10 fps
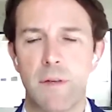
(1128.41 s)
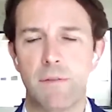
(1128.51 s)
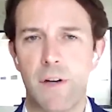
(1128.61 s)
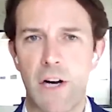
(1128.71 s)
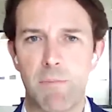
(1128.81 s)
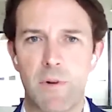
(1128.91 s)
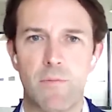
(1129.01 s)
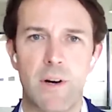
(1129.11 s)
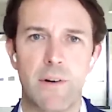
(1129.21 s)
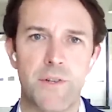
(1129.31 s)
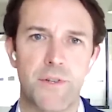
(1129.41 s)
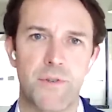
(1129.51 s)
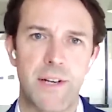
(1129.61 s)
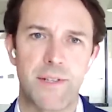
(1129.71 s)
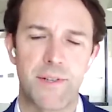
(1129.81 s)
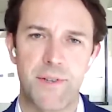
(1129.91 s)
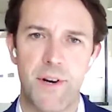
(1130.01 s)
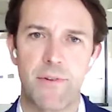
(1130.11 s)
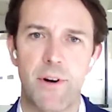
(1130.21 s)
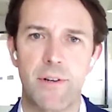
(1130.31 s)
environment where interest rates are
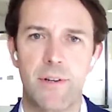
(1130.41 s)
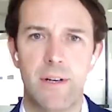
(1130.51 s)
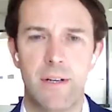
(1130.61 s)
zero